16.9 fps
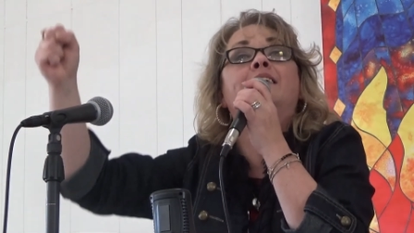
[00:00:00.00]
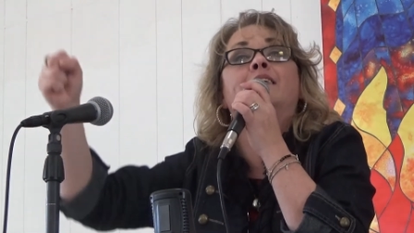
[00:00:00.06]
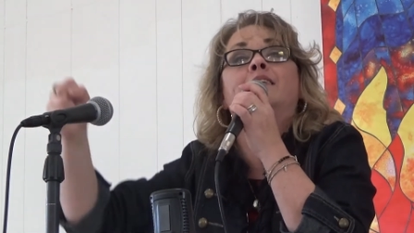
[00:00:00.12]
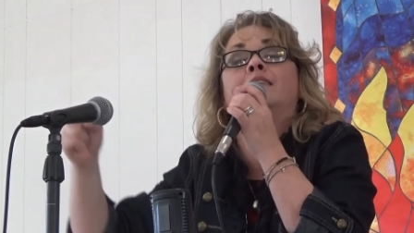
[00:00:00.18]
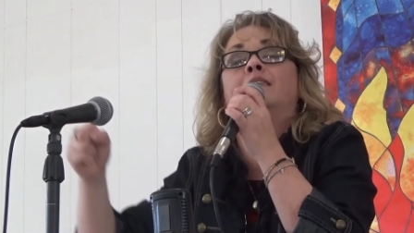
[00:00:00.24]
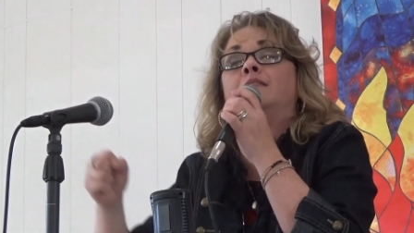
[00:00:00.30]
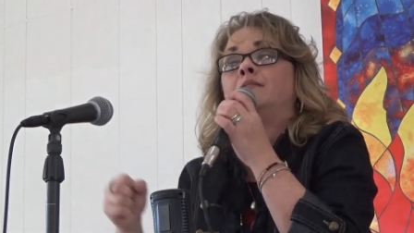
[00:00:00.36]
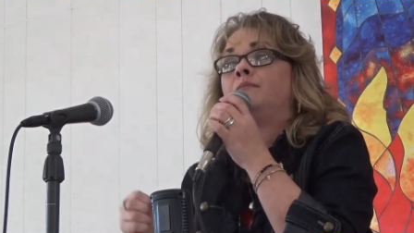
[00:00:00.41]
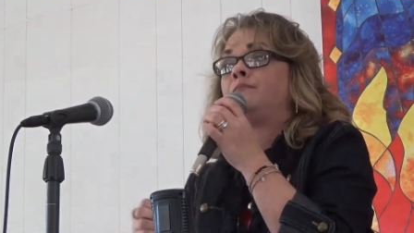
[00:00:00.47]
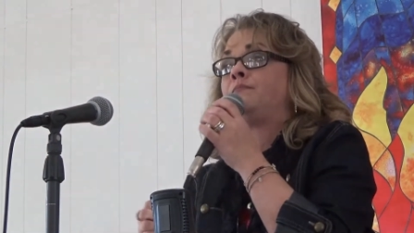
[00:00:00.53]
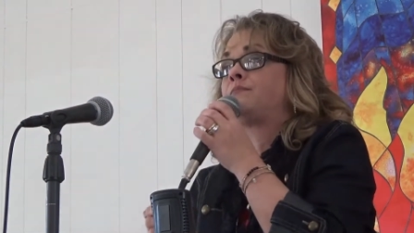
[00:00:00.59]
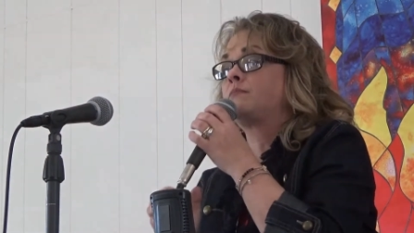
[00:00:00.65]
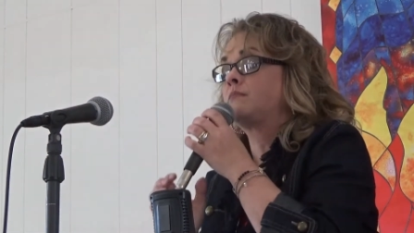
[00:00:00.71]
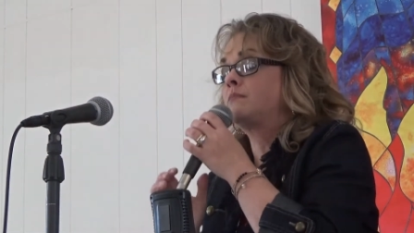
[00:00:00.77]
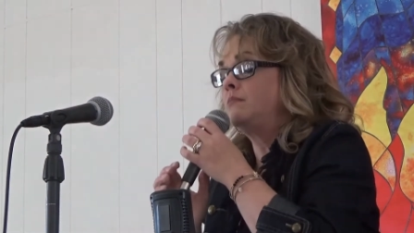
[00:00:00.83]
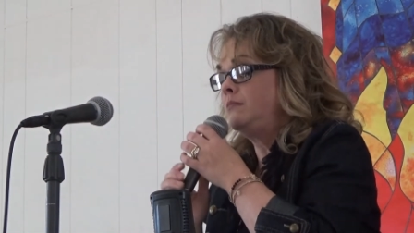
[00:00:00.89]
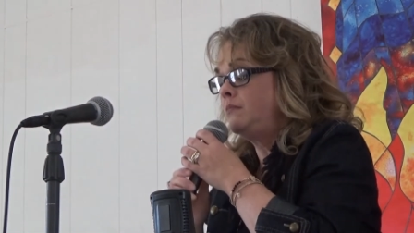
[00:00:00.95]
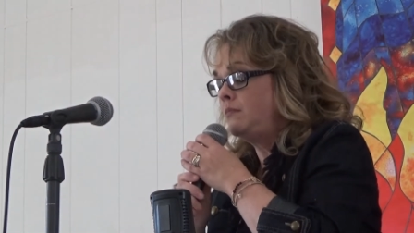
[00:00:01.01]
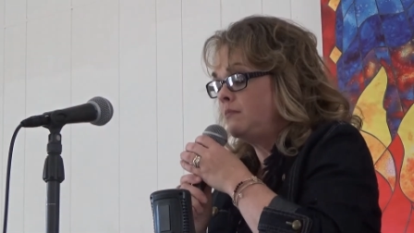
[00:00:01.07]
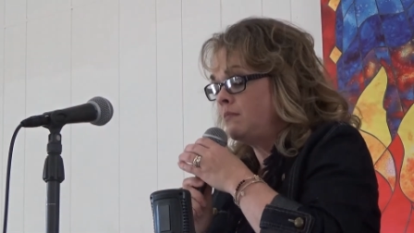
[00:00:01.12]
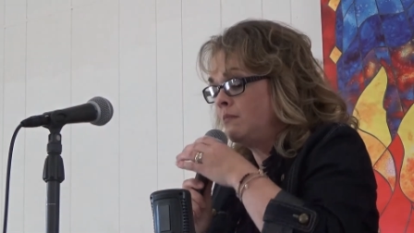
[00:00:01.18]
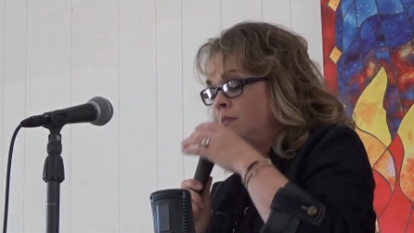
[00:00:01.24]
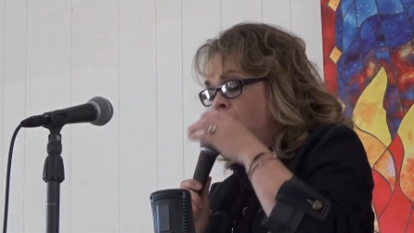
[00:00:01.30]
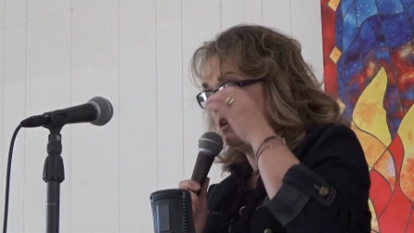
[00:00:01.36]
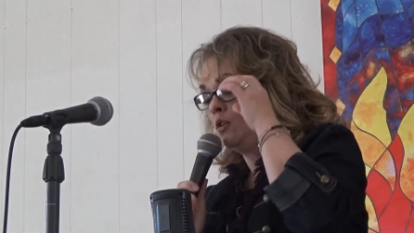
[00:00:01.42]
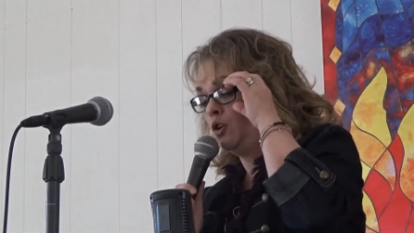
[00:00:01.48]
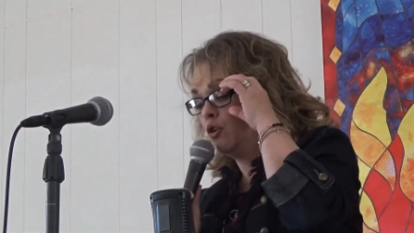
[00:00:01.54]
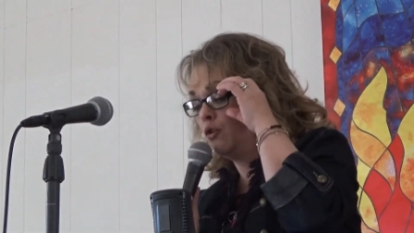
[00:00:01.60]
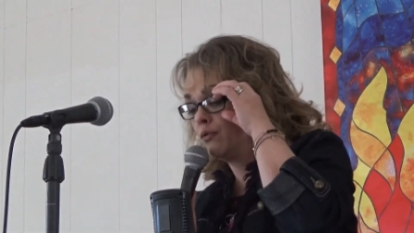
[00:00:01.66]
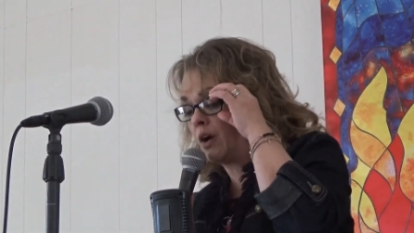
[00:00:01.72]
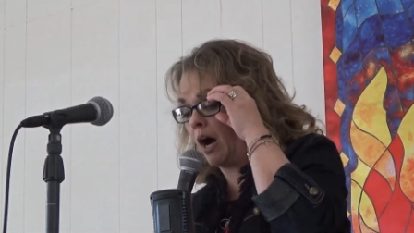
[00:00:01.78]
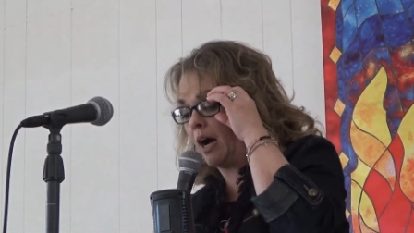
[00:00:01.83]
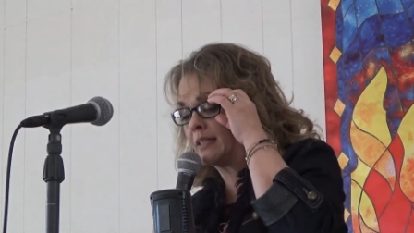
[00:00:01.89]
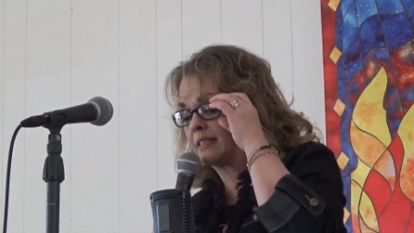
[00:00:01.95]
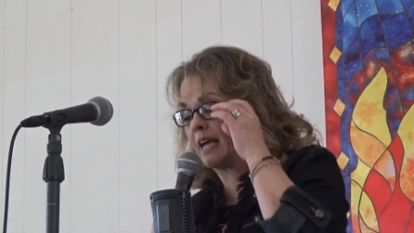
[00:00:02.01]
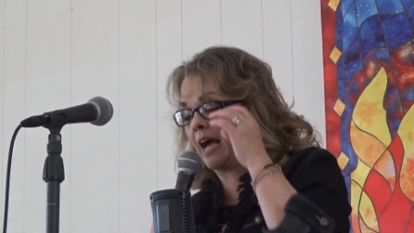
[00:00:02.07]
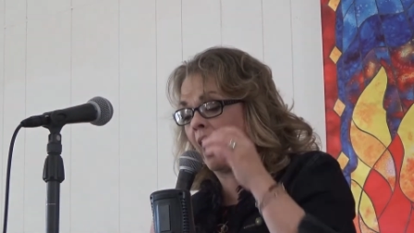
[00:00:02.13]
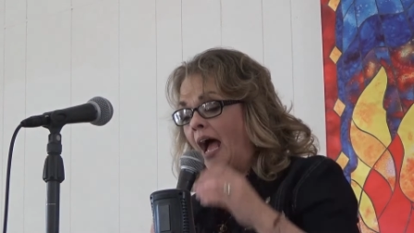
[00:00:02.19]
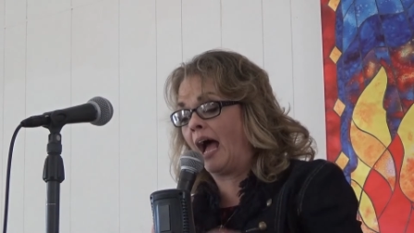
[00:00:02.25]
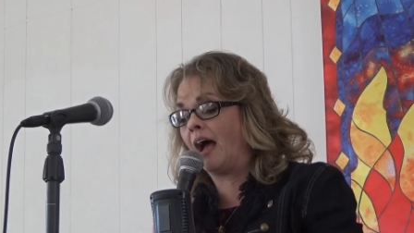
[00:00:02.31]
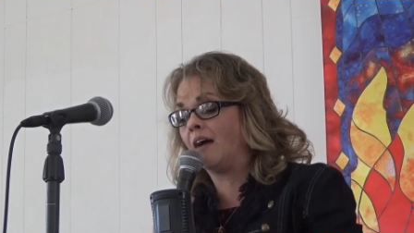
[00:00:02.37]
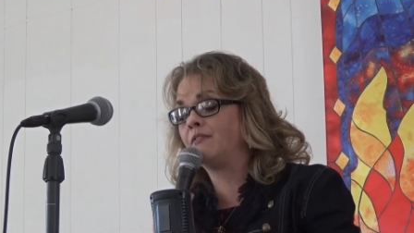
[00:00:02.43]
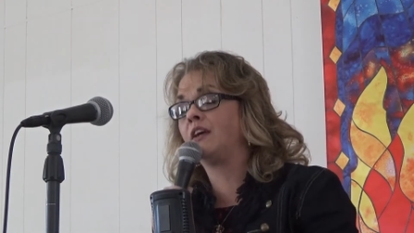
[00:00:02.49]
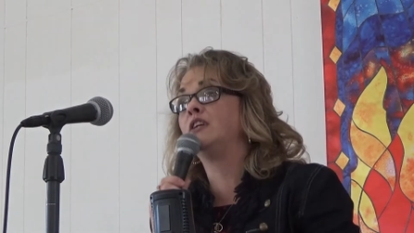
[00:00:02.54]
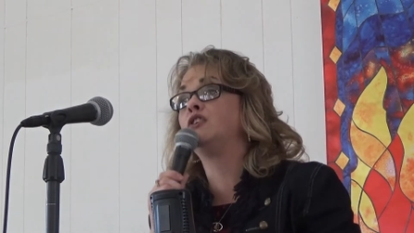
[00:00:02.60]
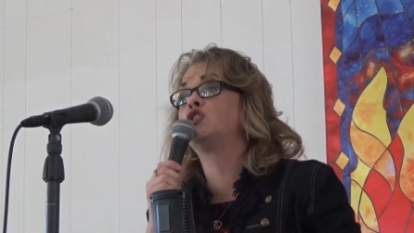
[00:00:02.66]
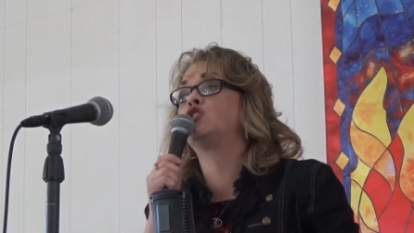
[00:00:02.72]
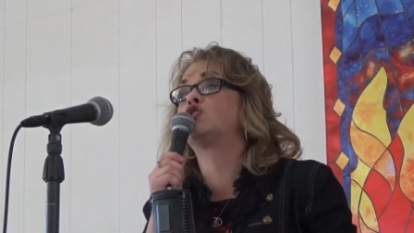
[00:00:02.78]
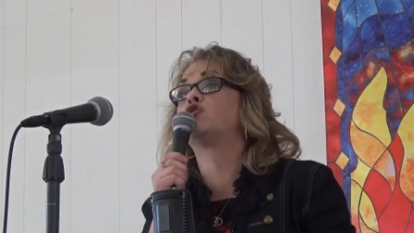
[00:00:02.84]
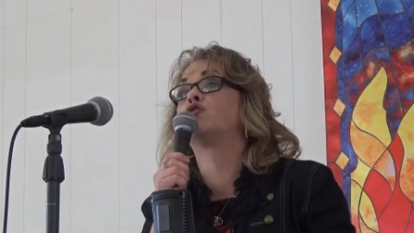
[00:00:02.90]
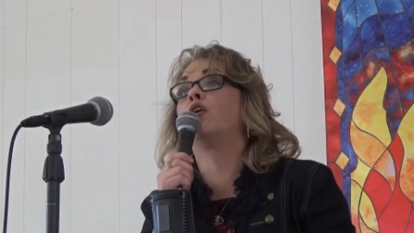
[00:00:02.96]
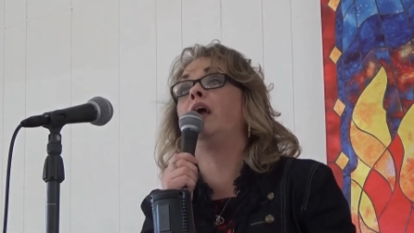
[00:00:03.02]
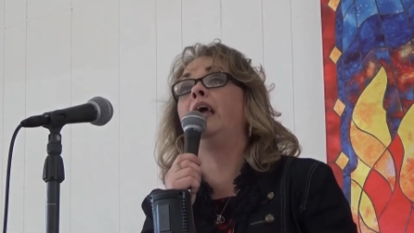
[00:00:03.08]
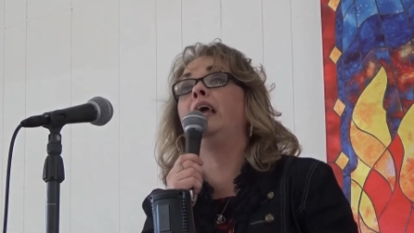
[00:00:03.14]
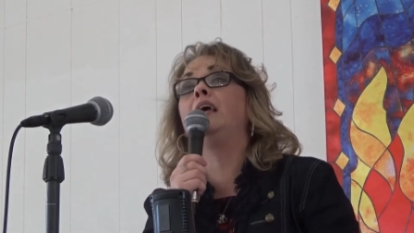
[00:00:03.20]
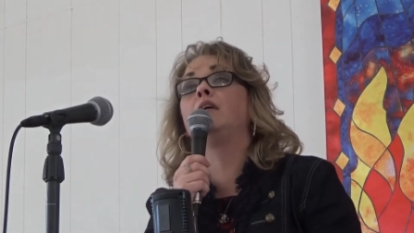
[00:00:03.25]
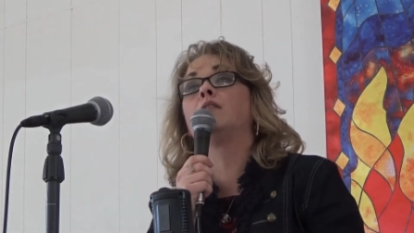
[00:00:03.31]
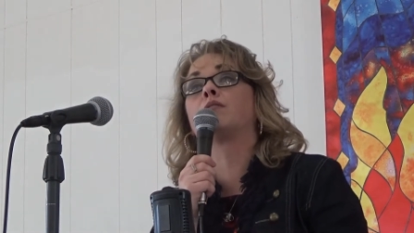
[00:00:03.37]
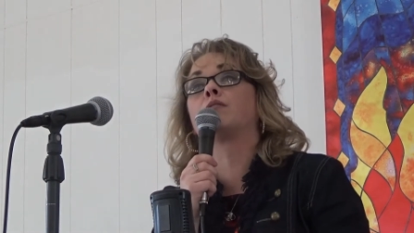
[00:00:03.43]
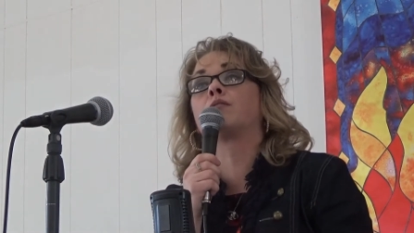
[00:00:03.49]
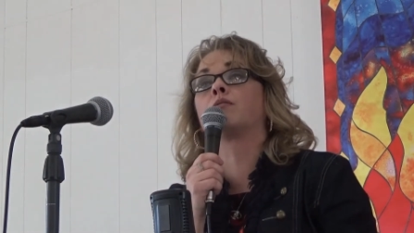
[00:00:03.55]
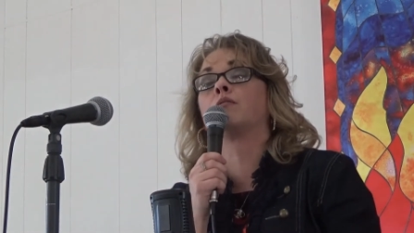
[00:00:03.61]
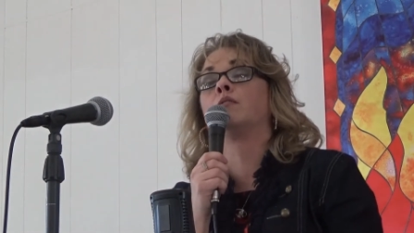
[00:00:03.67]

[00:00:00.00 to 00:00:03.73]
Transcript: Yes. You've got to have his strength.